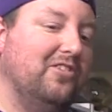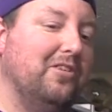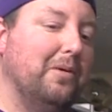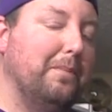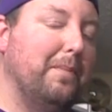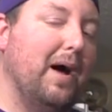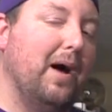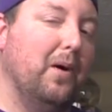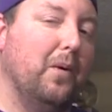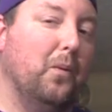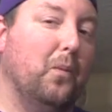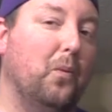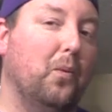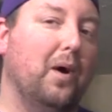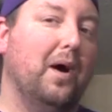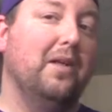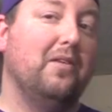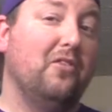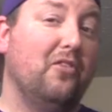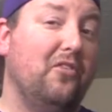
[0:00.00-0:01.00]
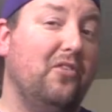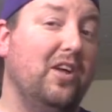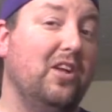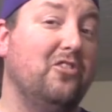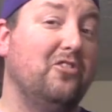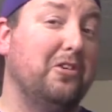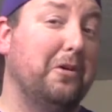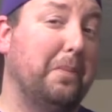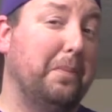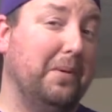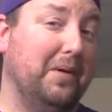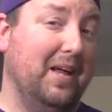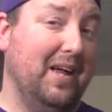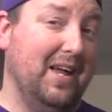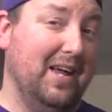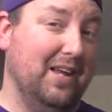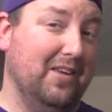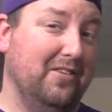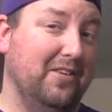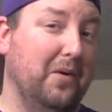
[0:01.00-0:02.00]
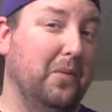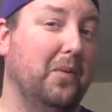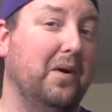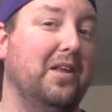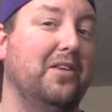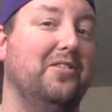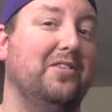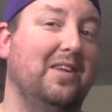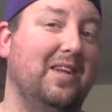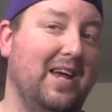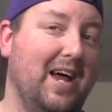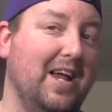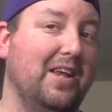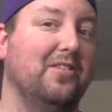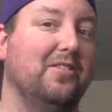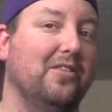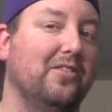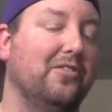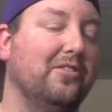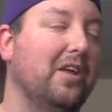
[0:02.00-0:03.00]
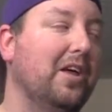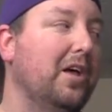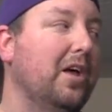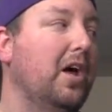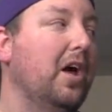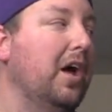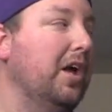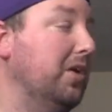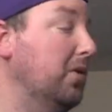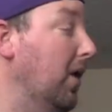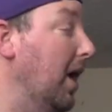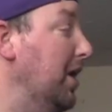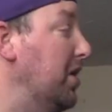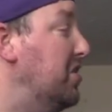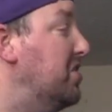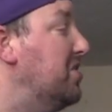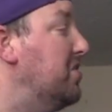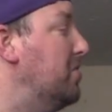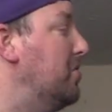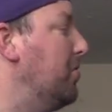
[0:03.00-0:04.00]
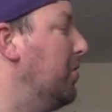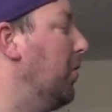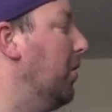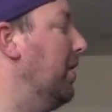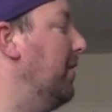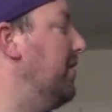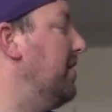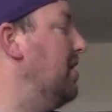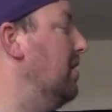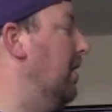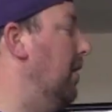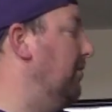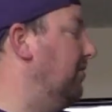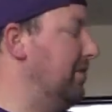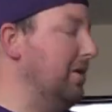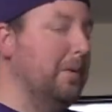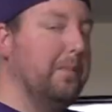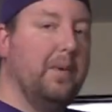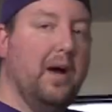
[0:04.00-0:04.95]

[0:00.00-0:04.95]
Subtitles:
It's about what fits your plans and what is the nicest. I knew going into the year I was going